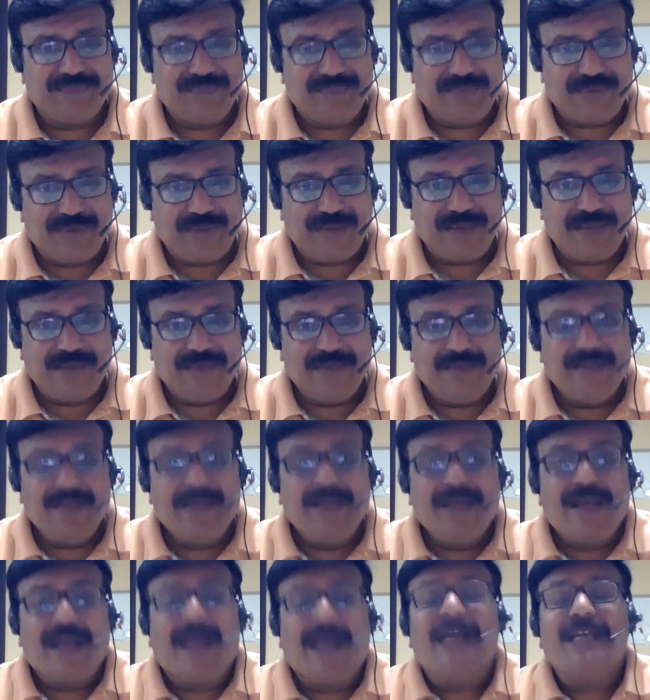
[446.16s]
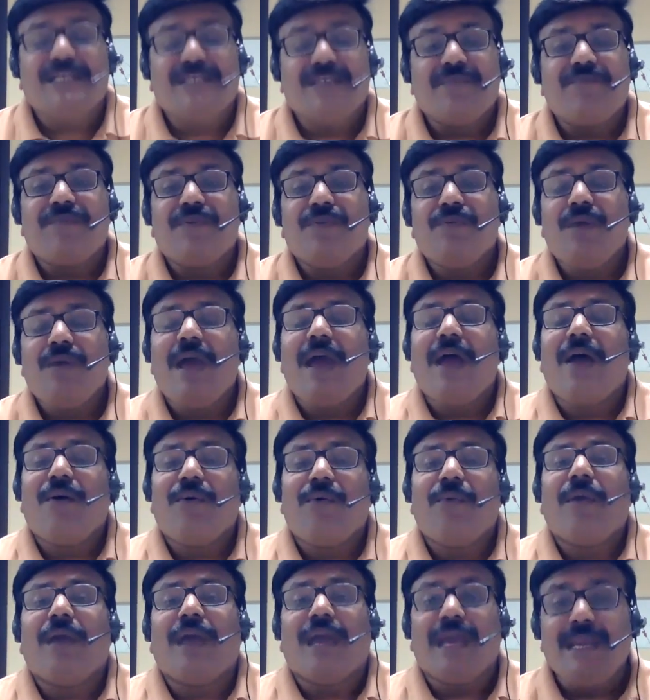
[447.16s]
Okay, guys, if you
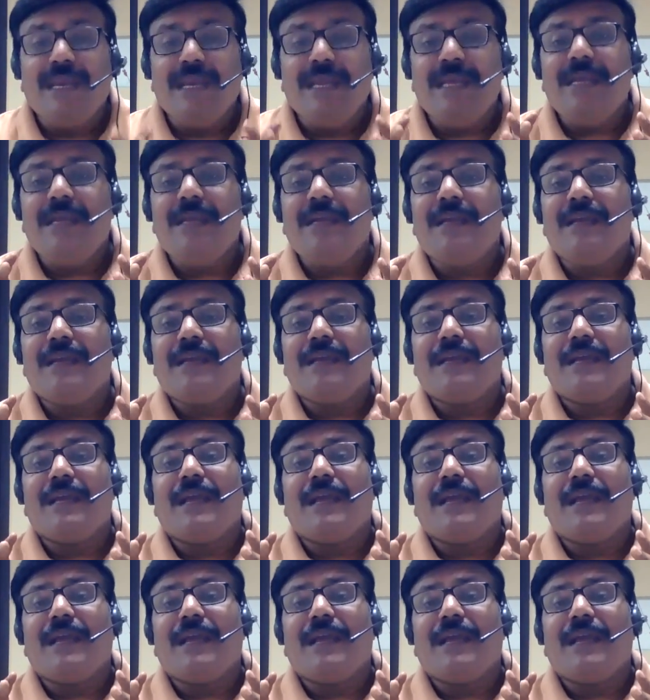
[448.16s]
have any